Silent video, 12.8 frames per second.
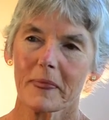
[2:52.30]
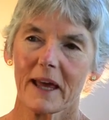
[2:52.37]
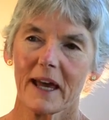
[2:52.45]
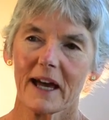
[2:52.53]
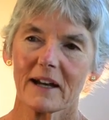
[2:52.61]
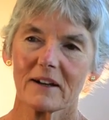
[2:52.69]

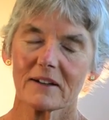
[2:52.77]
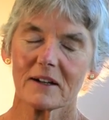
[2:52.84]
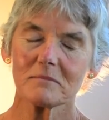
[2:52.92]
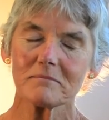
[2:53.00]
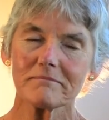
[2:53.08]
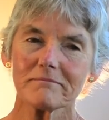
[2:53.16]
And I
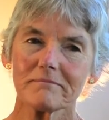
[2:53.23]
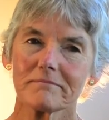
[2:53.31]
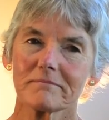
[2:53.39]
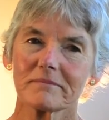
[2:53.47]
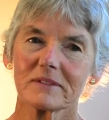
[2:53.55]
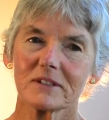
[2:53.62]
thought,
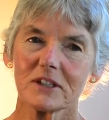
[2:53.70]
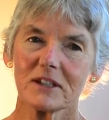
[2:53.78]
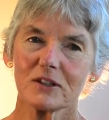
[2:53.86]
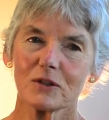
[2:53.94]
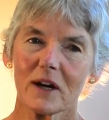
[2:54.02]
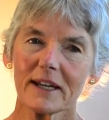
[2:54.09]
hmm, gee,
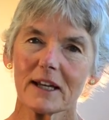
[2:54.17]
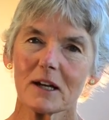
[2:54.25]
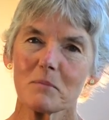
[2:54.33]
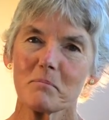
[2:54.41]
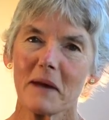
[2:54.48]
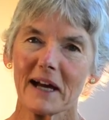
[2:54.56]
do I get
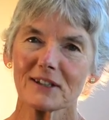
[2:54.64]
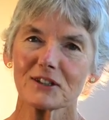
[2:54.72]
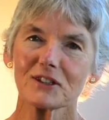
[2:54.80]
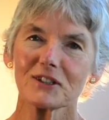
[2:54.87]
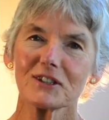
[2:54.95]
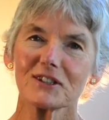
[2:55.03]
a
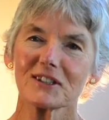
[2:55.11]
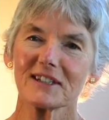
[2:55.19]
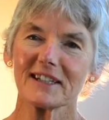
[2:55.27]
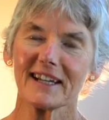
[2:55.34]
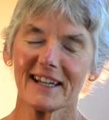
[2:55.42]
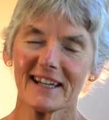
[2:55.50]
master's
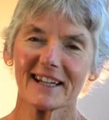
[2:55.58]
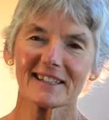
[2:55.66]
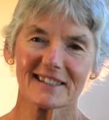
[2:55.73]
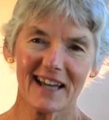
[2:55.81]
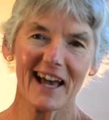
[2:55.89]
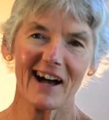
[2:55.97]
in
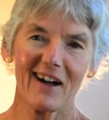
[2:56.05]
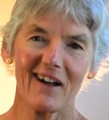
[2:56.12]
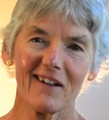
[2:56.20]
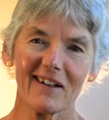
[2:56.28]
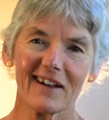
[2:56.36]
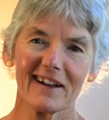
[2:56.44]

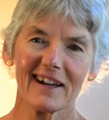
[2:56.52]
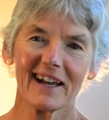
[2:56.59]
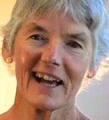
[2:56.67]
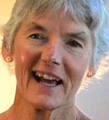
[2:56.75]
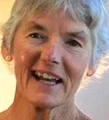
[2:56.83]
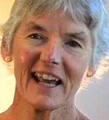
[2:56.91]
ESL
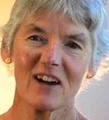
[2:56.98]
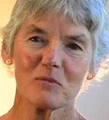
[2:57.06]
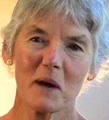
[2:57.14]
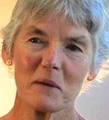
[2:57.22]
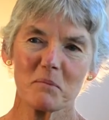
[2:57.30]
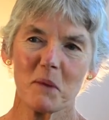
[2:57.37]
and have
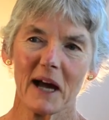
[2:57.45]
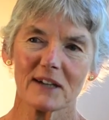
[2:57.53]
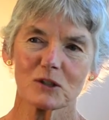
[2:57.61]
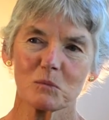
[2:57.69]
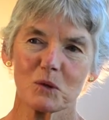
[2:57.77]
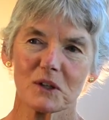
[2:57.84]
my
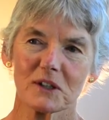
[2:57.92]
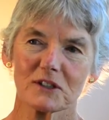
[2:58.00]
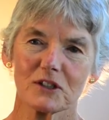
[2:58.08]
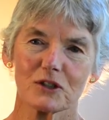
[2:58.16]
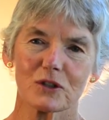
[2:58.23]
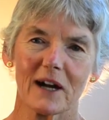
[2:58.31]
passport
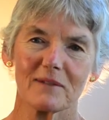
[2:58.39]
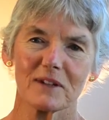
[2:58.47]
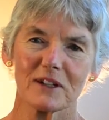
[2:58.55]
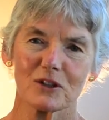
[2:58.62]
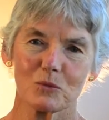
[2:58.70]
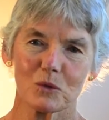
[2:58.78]
to
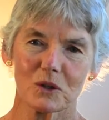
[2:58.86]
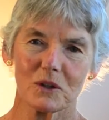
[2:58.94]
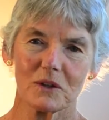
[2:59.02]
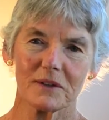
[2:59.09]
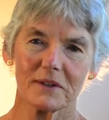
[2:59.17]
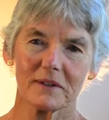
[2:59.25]
traveling the
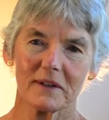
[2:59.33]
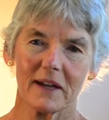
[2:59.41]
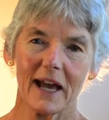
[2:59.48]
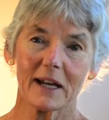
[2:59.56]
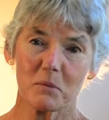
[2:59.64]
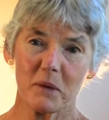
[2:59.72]
world
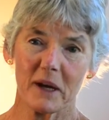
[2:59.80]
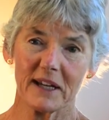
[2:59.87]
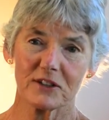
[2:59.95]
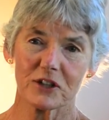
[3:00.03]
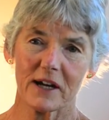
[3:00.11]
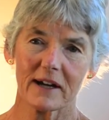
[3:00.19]
and a
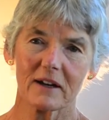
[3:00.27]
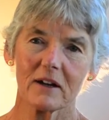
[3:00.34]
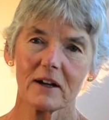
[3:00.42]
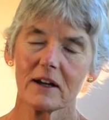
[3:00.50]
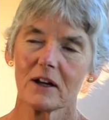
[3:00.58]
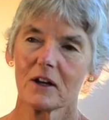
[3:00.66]
paycheck?
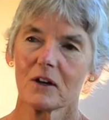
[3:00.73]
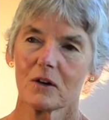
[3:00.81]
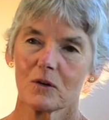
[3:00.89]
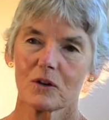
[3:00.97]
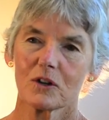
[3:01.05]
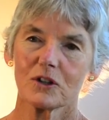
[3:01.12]

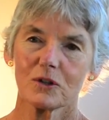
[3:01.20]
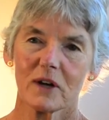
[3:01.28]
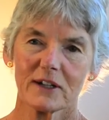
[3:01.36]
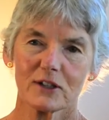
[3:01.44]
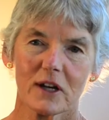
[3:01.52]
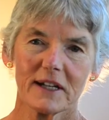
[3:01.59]
Or do
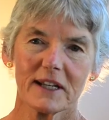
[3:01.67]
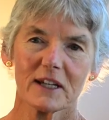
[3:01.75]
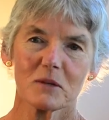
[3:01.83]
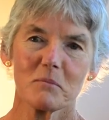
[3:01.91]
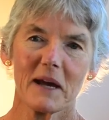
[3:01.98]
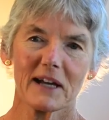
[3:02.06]
I to
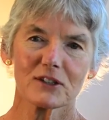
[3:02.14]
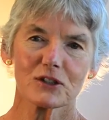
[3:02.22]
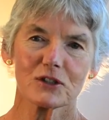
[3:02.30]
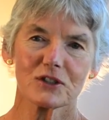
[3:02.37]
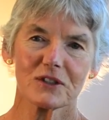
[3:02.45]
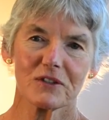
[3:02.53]
get a
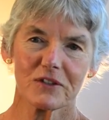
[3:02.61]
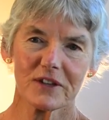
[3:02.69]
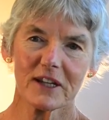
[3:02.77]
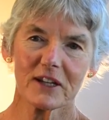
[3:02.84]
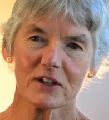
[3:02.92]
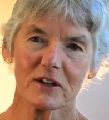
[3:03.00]
master's in
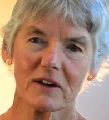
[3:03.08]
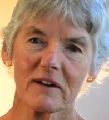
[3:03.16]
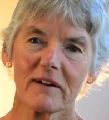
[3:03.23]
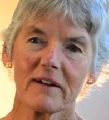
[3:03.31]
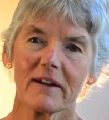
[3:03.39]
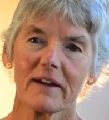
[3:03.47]
theater
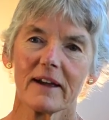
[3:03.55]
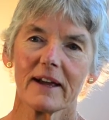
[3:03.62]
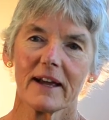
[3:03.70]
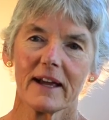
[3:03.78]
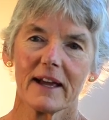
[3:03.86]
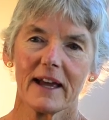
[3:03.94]

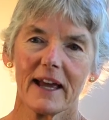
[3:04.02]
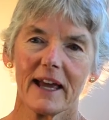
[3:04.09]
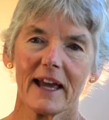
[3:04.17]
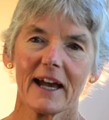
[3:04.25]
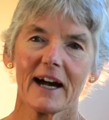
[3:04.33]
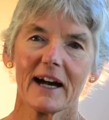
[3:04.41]

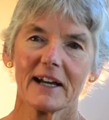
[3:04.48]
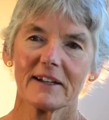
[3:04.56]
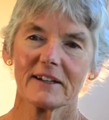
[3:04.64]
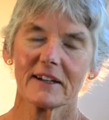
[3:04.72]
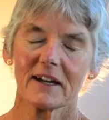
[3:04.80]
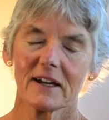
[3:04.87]

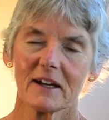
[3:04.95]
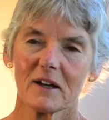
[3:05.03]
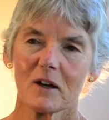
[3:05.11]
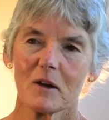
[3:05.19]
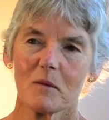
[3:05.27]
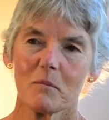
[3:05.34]
and
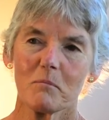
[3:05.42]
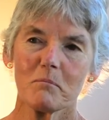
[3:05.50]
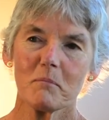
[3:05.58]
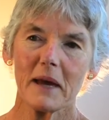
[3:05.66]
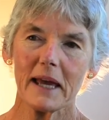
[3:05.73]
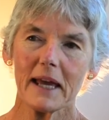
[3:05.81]

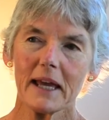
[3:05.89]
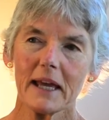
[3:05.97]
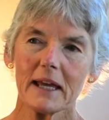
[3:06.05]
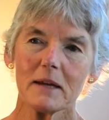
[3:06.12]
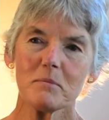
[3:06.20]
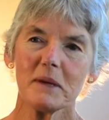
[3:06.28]

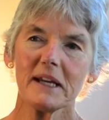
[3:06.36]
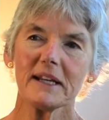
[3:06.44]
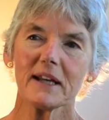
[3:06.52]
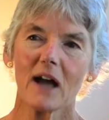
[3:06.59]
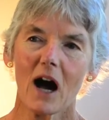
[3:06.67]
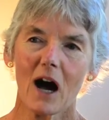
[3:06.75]
maybe
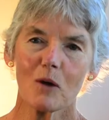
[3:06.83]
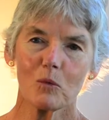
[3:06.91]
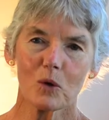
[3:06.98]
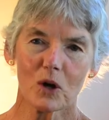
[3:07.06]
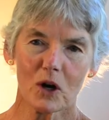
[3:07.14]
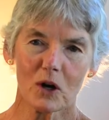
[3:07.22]
not
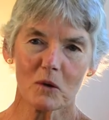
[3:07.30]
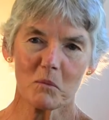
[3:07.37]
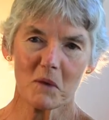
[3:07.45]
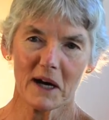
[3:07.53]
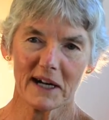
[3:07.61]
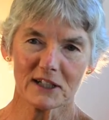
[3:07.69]
work
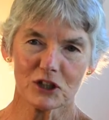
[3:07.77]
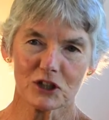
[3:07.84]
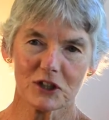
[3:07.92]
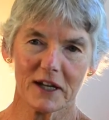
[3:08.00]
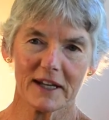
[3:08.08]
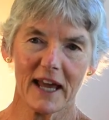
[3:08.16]

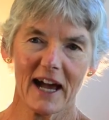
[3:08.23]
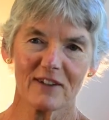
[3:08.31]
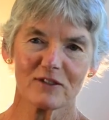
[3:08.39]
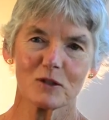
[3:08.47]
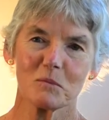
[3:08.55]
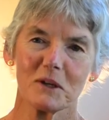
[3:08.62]
much and
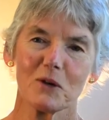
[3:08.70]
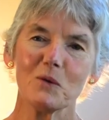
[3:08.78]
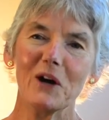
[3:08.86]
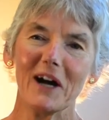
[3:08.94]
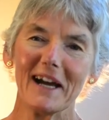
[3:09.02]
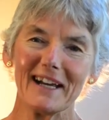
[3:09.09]
have to be a
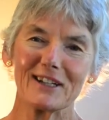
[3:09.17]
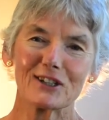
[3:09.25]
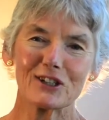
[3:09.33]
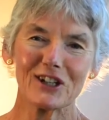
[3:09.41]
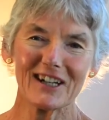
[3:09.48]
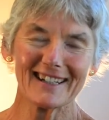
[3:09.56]

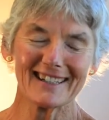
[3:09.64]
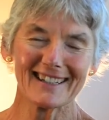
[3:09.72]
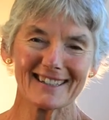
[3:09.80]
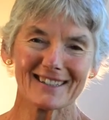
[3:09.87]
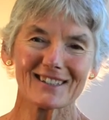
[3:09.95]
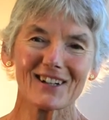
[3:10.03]

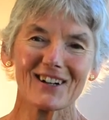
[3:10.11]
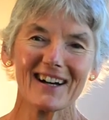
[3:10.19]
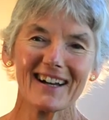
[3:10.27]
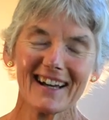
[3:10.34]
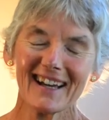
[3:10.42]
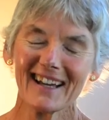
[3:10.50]
waitress. so,
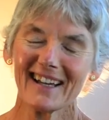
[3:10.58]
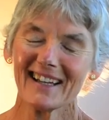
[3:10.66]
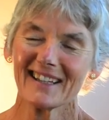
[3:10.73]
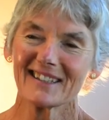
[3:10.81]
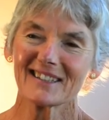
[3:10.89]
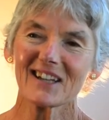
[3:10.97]

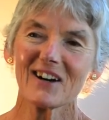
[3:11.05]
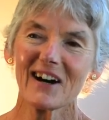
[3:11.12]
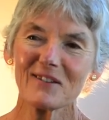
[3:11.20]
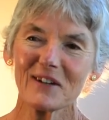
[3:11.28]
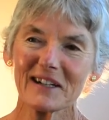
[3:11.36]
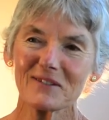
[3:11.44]
so
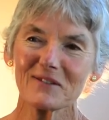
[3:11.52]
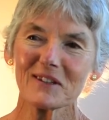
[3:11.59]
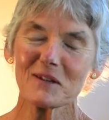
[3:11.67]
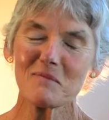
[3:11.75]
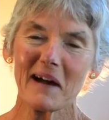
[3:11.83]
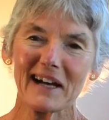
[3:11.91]
I went with
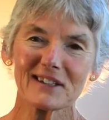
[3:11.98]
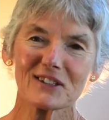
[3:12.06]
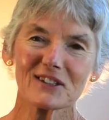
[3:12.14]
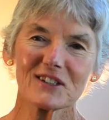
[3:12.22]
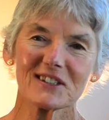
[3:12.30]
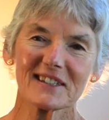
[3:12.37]
the
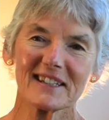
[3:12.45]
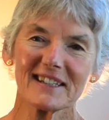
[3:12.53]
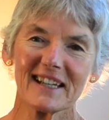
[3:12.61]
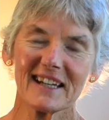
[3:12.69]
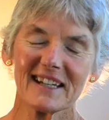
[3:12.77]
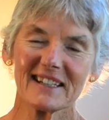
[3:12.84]
master's
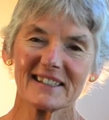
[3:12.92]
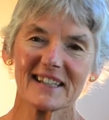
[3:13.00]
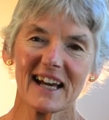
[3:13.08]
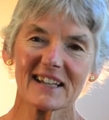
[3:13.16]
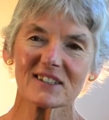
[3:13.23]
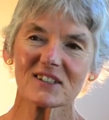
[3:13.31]
in, in
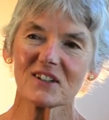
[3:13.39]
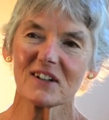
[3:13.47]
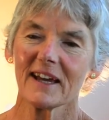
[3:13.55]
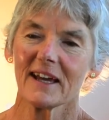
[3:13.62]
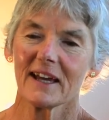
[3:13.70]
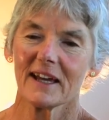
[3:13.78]

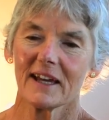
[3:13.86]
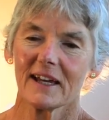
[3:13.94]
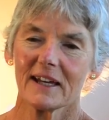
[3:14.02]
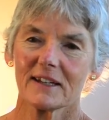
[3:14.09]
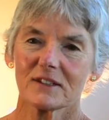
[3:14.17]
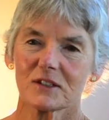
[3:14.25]
TESOL.
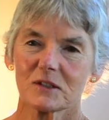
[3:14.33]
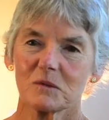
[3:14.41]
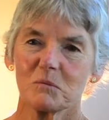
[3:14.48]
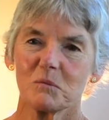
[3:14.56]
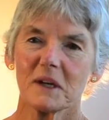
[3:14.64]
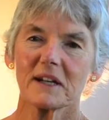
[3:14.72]
It's
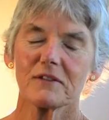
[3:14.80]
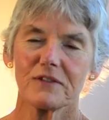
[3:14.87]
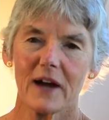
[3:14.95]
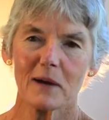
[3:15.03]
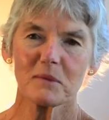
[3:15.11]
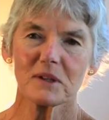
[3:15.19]
been a
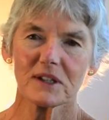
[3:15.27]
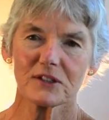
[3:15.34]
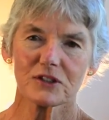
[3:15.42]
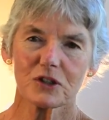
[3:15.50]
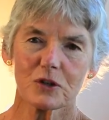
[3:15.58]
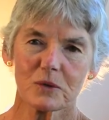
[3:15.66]

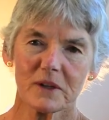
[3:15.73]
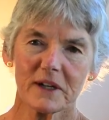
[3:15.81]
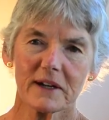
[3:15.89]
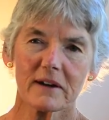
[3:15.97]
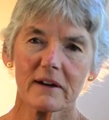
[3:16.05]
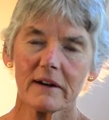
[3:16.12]
fabulous
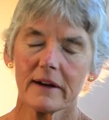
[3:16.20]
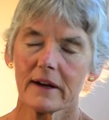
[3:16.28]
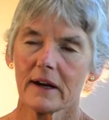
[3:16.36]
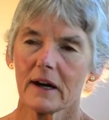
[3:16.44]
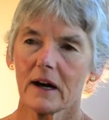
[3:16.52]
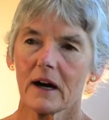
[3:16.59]
career.
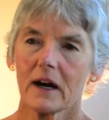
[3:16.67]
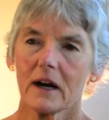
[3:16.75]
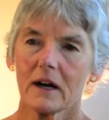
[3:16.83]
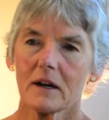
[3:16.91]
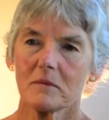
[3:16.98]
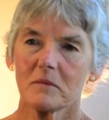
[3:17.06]

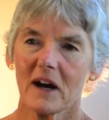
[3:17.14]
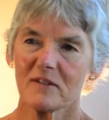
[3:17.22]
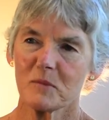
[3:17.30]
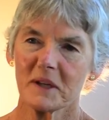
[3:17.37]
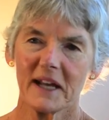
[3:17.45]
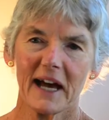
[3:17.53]
Um,
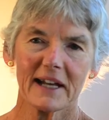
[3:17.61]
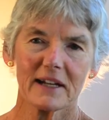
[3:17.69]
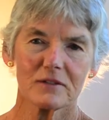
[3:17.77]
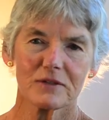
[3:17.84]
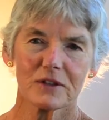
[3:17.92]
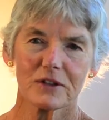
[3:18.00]
I've been at
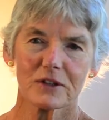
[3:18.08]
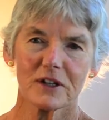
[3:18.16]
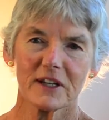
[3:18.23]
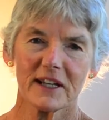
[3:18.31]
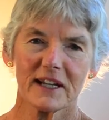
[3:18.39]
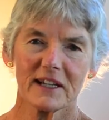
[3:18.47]
it for
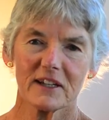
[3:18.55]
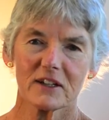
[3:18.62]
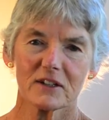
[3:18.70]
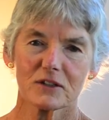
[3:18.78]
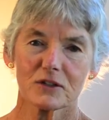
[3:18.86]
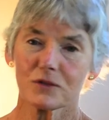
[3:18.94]
38
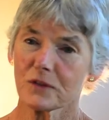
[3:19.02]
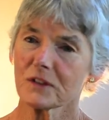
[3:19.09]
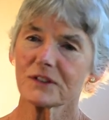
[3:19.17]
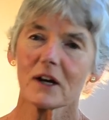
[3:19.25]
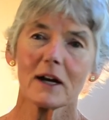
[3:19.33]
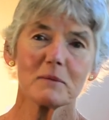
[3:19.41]
years, full
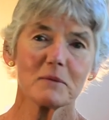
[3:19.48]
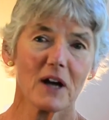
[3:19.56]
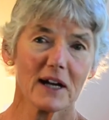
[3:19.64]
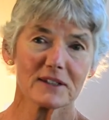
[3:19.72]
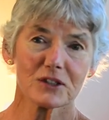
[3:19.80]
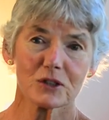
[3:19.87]
time,
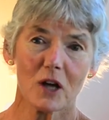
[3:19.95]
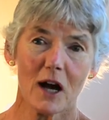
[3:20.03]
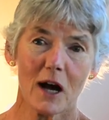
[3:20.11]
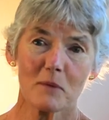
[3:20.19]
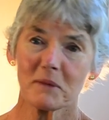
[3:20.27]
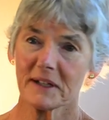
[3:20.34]

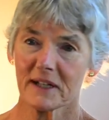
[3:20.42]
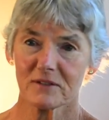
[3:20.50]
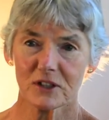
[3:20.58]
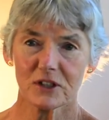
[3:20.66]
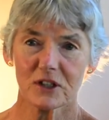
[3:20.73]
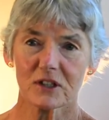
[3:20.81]
nonstop. I
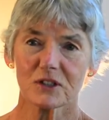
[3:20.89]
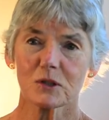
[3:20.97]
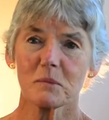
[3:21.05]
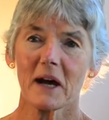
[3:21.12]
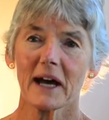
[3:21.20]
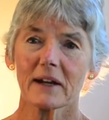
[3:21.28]
never took a
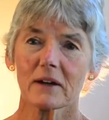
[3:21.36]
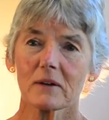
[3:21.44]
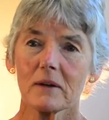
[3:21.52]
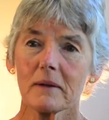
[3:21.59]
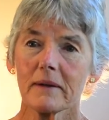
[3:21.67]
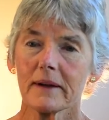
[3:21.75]

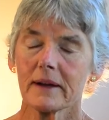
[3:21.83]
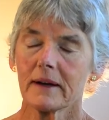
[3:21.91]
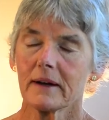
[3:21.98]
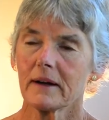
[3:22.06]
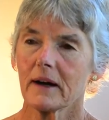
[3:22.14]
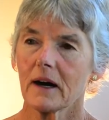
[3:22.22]
sabbatical.
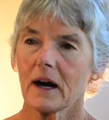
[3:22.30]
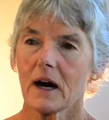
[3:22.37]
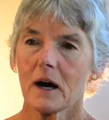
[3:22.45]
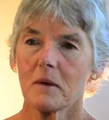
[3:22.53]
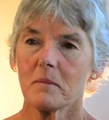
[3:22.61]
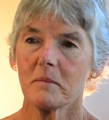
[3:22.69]

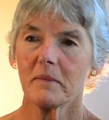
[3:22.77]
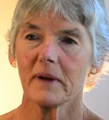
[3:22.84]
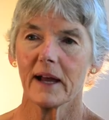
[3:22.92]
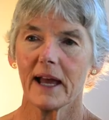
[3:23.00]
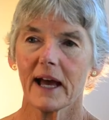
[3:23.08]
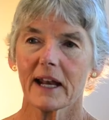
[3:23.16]
Um,
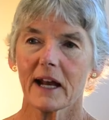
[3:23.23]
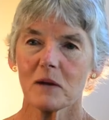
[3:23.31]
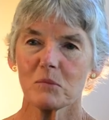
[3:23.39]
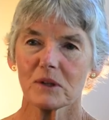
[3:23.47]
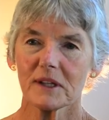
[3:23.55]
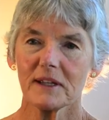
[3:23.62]
and I
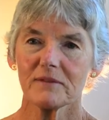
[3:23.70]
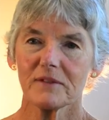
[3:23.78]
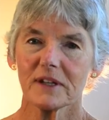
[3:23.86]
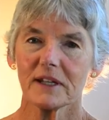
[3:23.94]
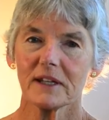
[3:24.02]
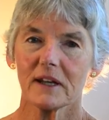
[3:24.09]
believe
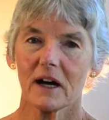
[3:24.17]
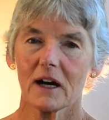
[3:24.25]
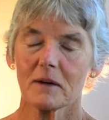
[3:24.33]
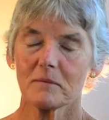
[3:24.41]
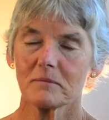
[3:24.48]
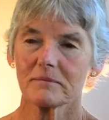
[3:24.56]
in
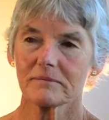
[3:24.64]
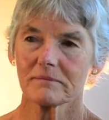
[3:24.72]
um,